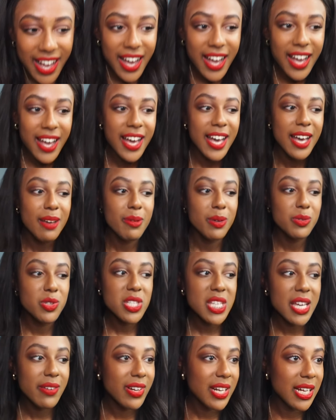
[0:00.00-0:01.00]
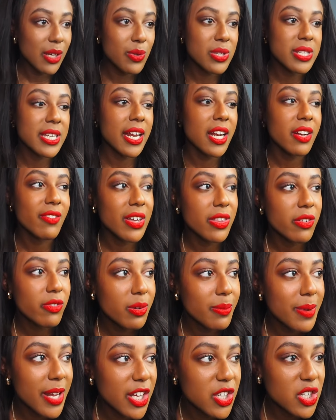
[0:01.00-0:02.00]
I'm just having a little scan around the
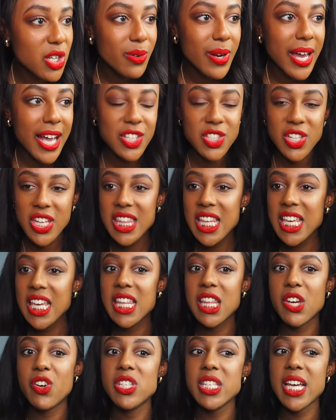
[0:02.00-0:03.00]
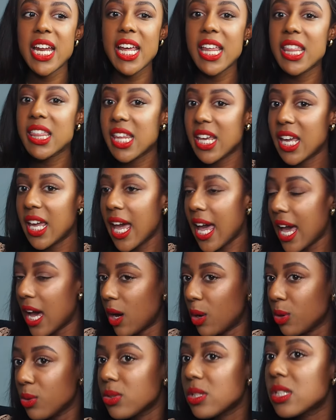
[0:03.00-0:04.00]
room and I don't actually think there is anything
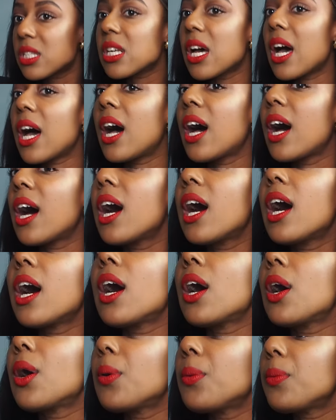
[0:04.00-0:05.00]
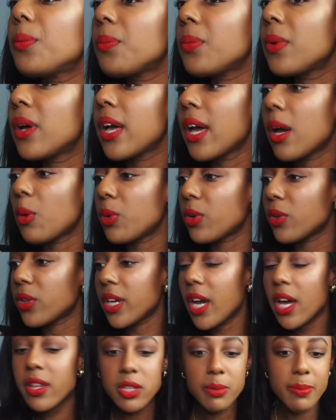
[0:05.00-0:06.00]
else. We've got
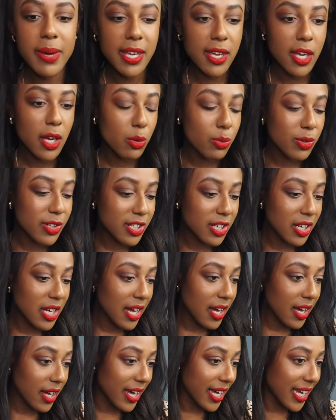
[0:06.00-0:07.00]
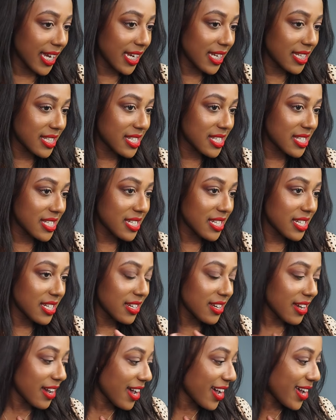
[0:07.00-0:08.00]
the other mango wood light.
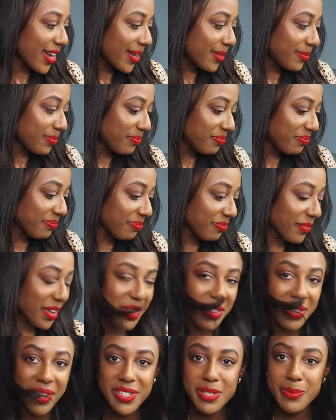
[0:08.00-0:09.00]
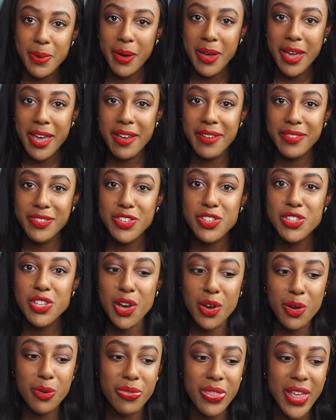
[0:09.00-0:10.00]
I think that's about it.
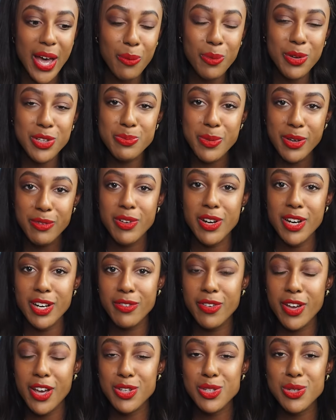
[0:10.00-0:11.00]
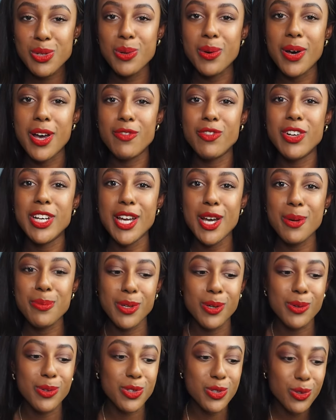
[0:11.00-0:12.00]
So that was my very first tour. I really hope
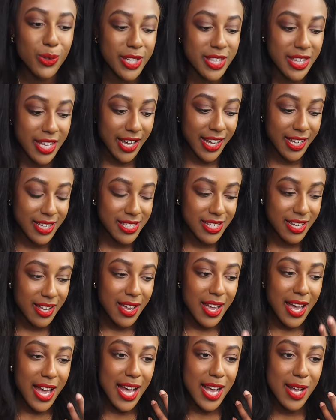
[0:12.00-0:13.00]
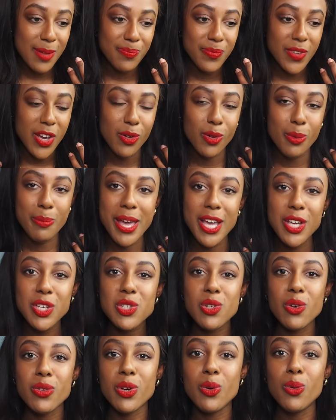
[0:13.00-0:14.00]
you enjoyed that. I will make
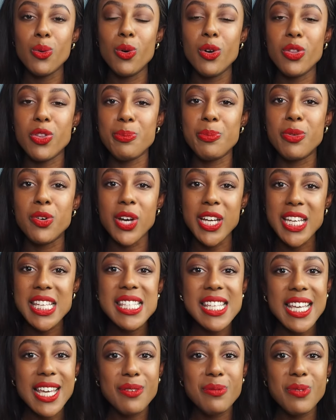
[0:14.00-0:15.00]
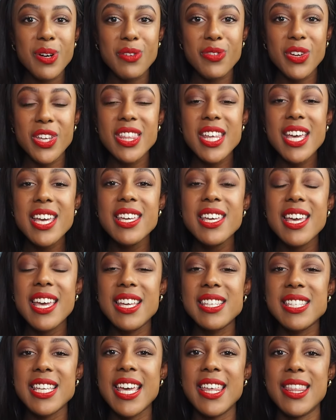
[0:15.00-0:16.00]
sure that all of the pricing for everything
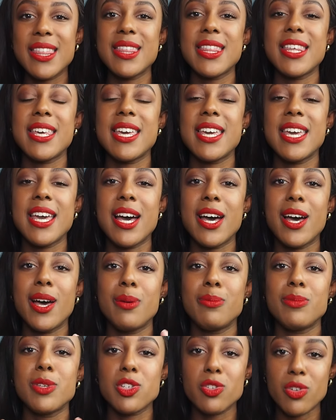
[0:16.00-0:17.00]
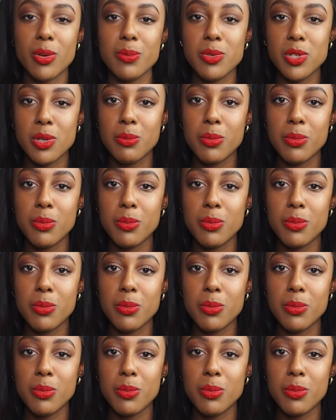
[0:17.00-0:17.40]
is in the description